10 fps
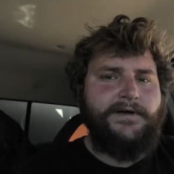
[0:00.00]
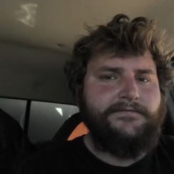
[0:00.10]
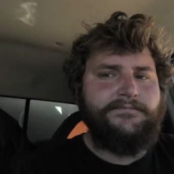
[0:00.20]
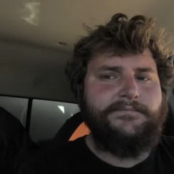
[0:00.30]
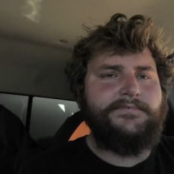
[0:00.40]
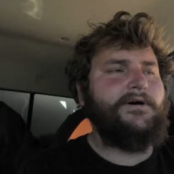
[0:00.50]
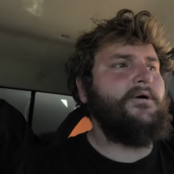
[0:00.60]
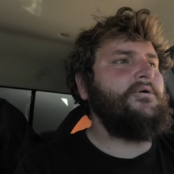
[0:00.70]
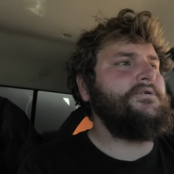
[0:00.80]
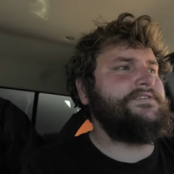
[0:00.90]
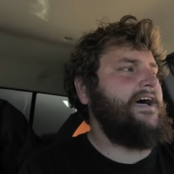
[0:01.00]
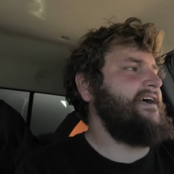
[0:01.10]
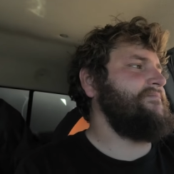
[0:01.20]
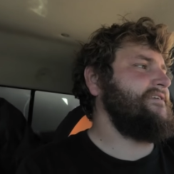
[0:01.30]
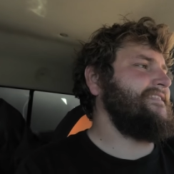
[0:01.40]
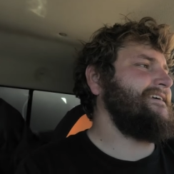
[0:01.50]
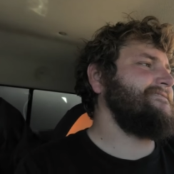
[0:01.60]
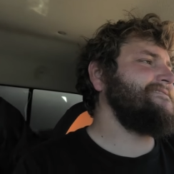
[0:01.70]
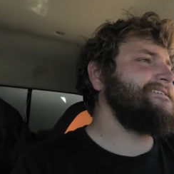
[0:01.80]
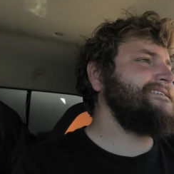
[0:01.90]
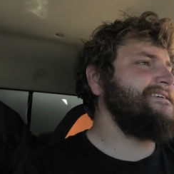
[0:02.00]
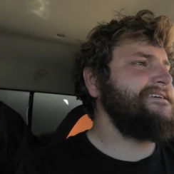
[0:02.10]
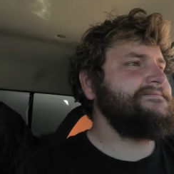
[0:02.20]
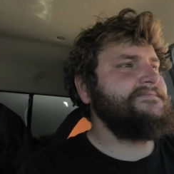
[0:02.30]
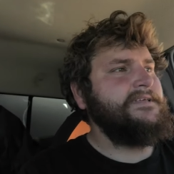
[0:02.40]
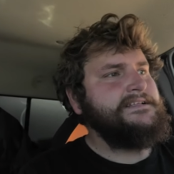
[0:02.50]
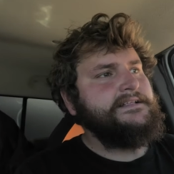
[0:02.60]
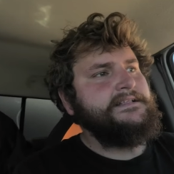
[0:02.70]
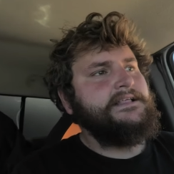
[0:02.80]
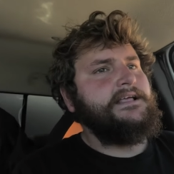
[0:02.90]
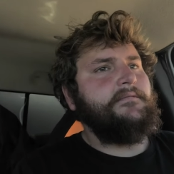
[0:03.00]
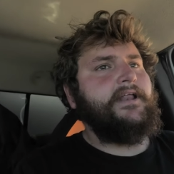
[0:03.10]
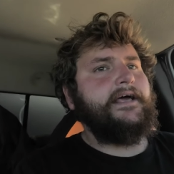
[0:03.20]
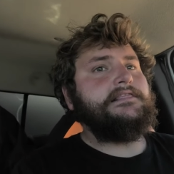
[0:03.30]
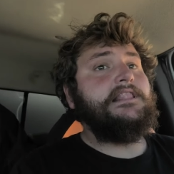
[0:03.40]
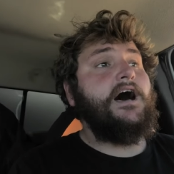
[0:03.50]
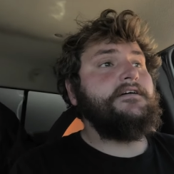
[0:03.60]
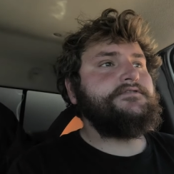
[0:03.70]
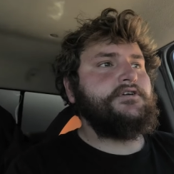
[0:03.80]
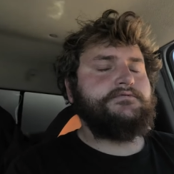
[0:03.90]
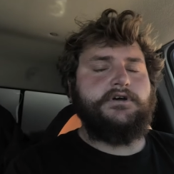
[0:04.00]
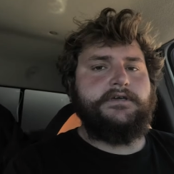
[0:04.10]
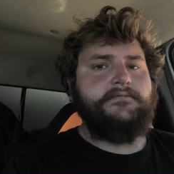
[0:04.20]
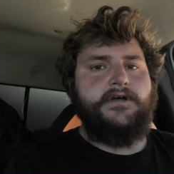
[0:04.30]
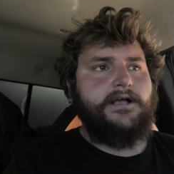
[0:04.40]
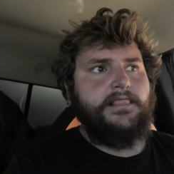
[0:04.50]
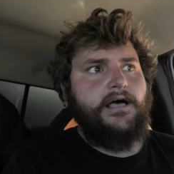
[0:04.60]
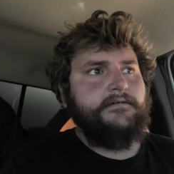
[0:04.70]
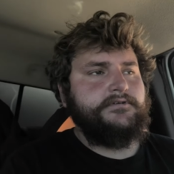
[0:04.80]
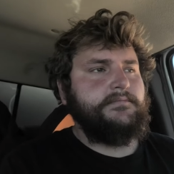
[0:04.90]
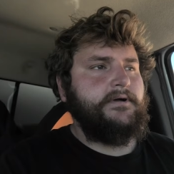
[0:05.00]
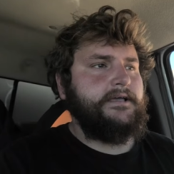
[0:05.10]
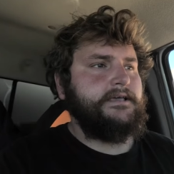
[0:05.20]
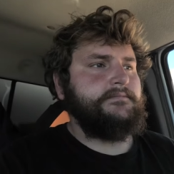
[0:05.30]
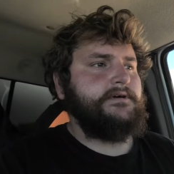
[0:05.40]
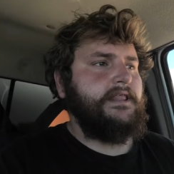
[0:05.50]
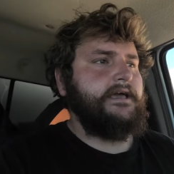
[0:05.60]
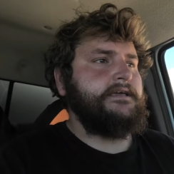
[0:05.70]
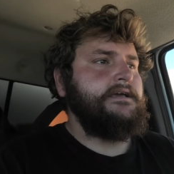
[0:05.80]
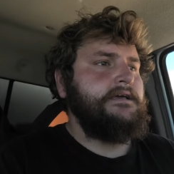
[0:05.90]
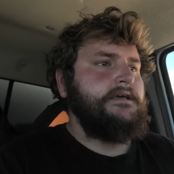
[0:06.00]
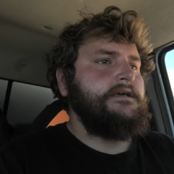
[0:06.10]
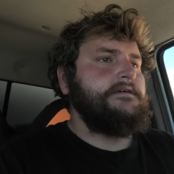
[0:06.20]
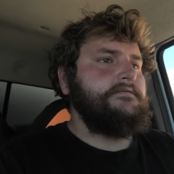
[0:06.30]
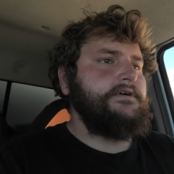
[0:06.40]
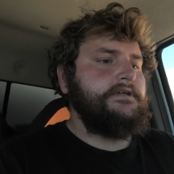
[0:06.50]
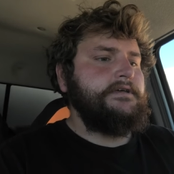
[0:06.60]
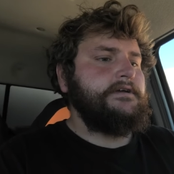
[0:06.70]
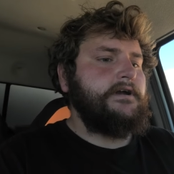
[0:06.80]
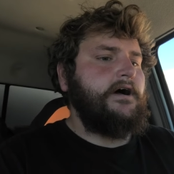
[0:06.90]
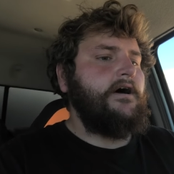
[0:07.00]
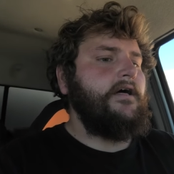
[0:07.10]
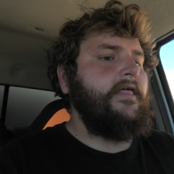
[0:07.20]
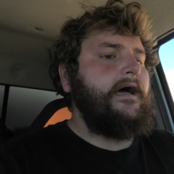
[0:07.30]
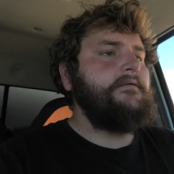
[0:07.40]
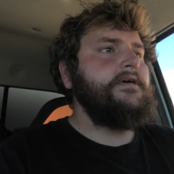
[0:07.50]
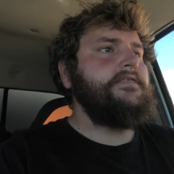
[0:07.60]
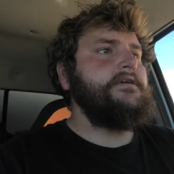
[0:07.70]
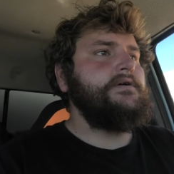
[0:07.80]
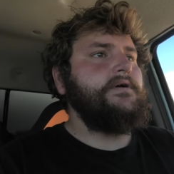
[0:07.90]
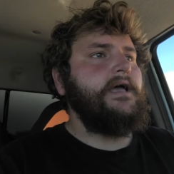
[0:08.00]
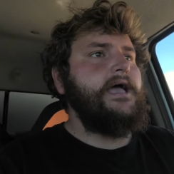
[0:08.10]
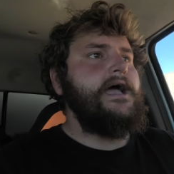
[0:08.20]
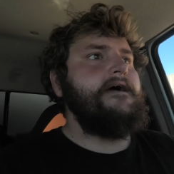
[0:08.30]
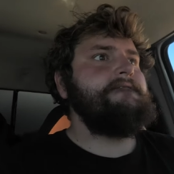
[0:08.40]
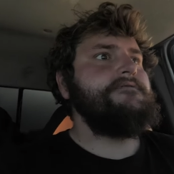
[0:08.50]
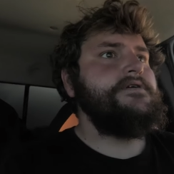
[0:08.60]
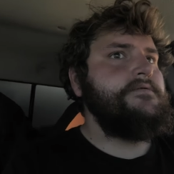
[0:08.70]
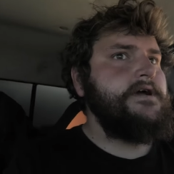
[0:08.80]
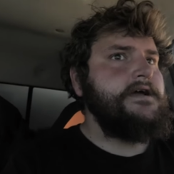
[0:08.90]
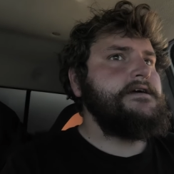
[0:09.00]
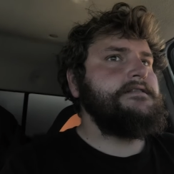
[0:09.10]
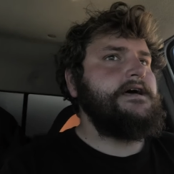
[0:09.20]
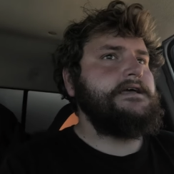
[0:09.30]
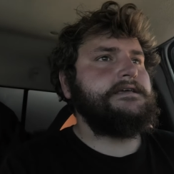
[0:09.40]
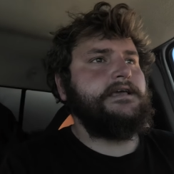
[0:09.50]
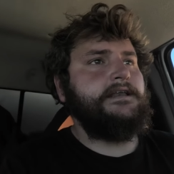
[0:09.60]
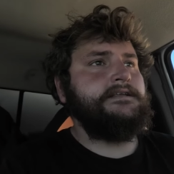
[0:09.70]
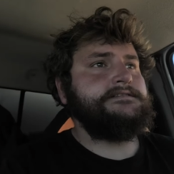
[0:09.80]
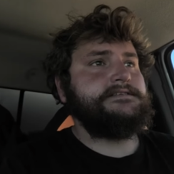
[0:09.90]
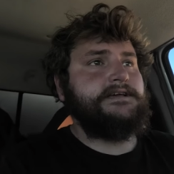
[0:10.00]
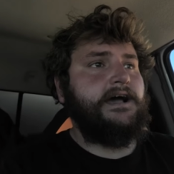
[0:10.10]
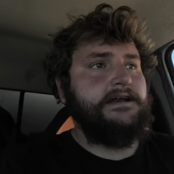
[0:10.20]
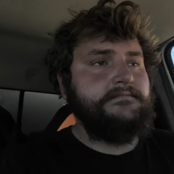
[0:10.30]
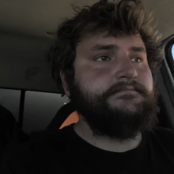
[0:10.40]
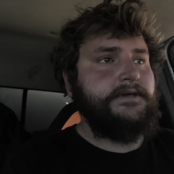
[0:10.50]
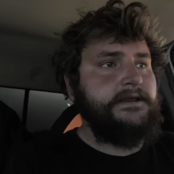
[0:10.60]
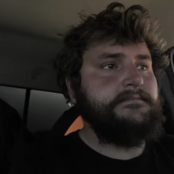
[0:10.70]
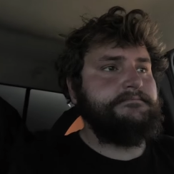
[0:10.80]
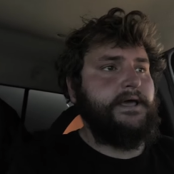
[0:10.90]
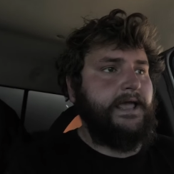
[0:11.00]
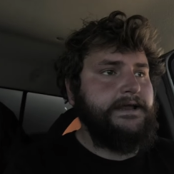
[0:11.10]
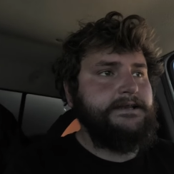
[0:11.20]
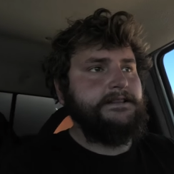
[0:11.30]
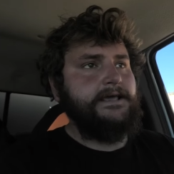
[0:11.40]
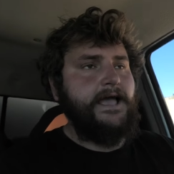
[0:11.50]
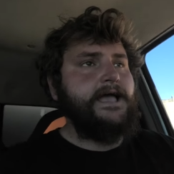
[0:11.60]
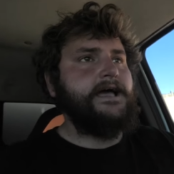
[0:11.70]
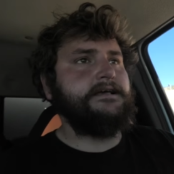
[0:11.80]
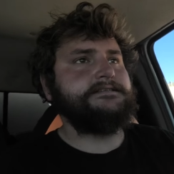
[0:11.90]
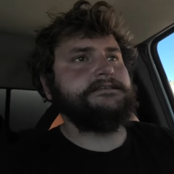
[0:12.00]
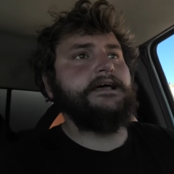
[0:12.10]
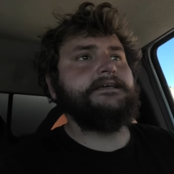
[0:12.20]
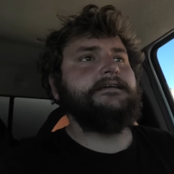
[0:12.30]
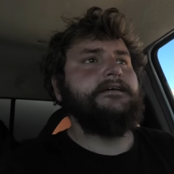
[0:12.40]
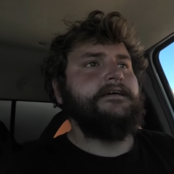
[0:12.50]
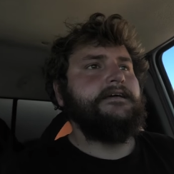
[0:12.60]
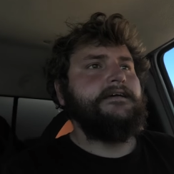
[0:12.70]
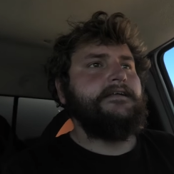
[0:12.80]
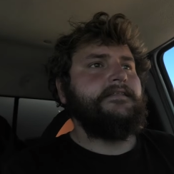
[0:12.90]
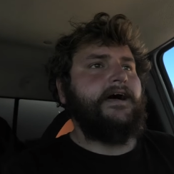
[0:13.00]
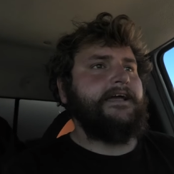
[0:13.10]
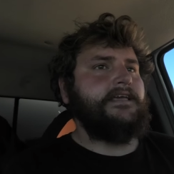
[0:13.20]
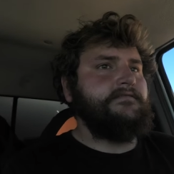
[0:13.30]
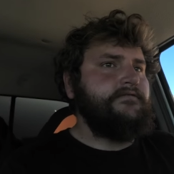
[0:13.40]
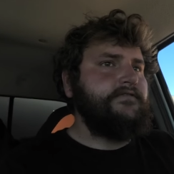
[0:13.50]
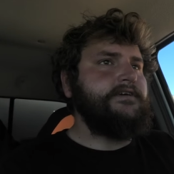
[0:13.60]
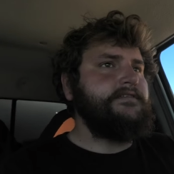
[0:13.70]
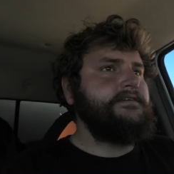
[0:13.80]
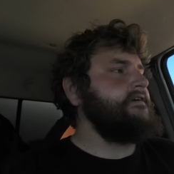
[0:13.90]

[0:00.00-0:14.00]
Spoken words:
I've the whole time been like, really? I mean, I love dirt, don't get me wrong, I love dirt biking, but like, really, you're gonna haul that with you everywhere? Like, and it's kind of been a pain in the ass. Like, I can feel the